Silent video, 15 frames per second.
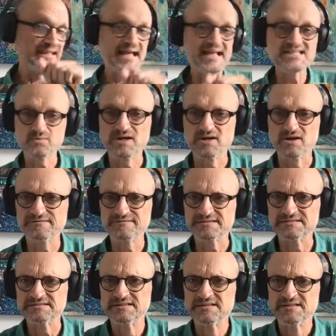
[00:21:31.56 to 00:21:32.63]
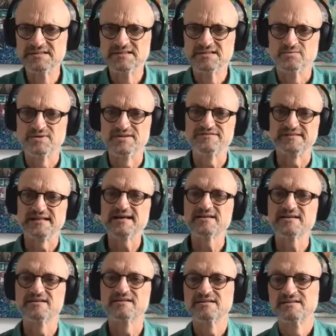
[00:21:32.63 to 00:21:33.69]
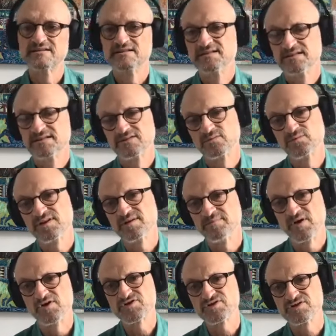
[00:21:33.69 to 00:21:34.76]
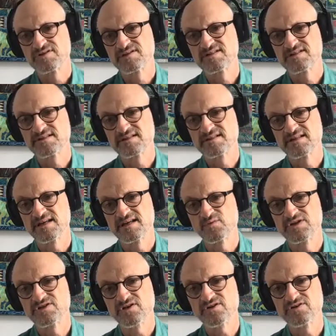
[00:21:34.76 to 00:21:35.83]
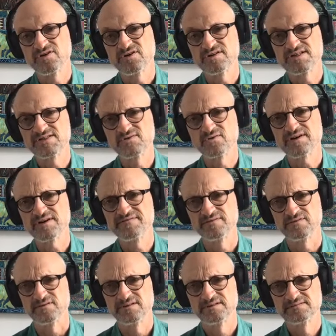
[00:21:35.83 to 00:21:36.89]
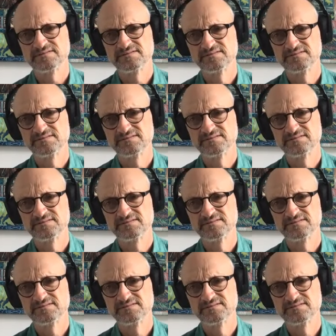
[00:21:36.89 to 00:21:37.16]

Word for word: That's why often we're flooded with emotions that we don't know the story for.